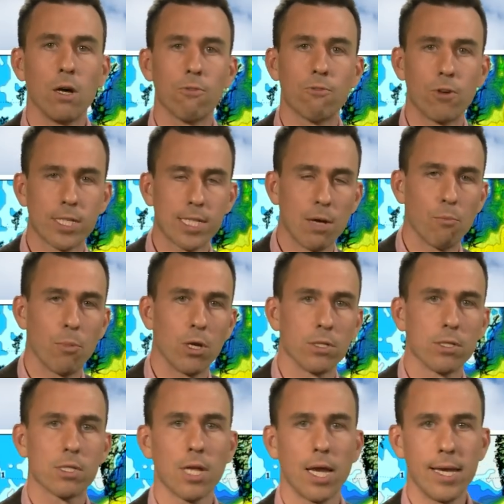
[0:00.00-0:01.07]
for example, on
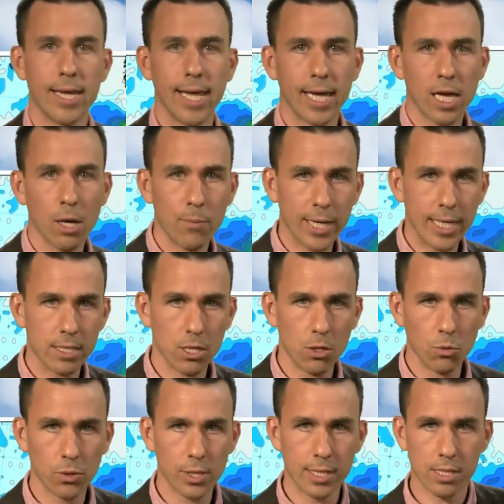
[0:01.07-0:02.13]
Sunday, coming into
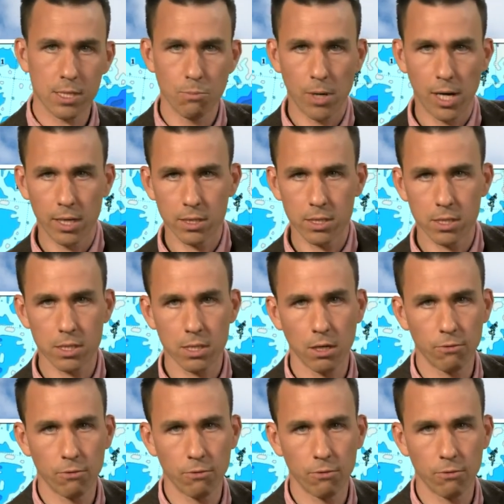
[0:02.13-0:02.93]
northeastern parts